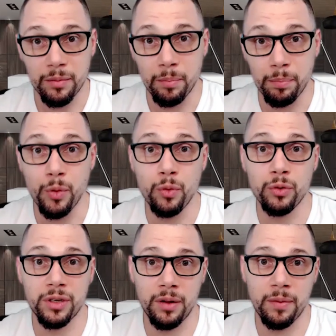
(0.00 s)

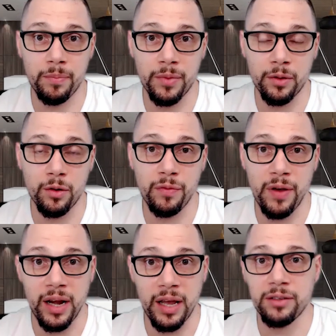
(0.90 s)
boost your
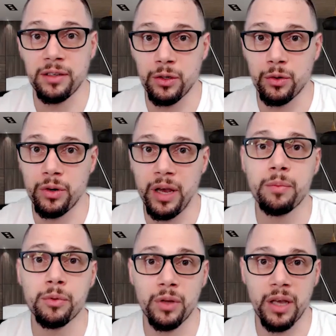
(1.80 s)
finances and you're
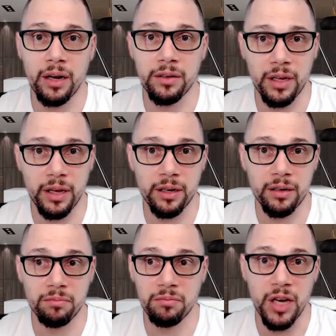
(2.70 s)
able to get a
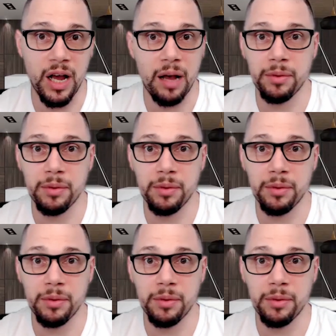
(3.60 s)
second job,